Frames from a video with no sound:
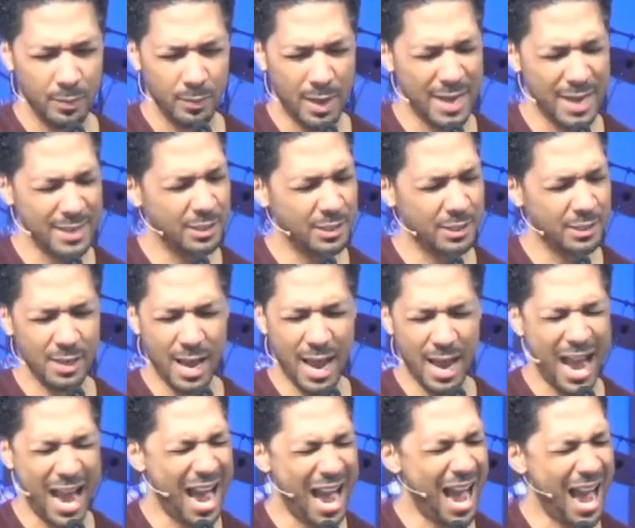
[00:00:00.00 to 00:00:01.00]

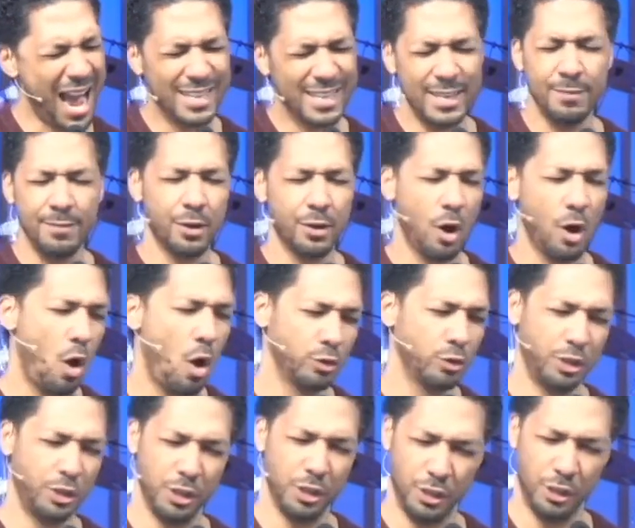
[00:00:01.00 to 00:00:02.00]
I give it all
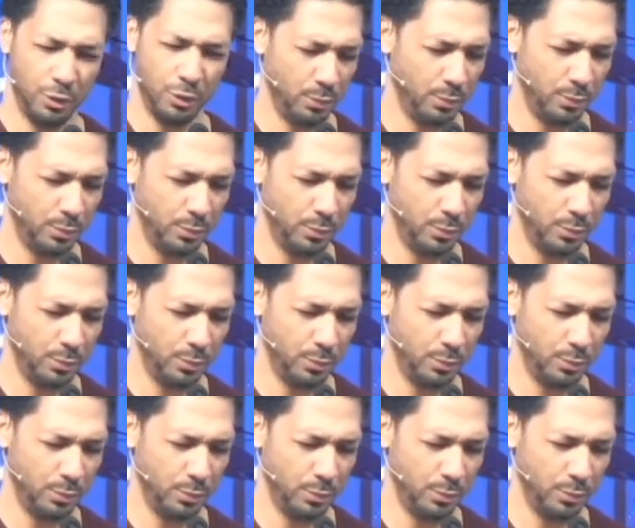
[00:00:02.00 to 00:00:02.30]
to you.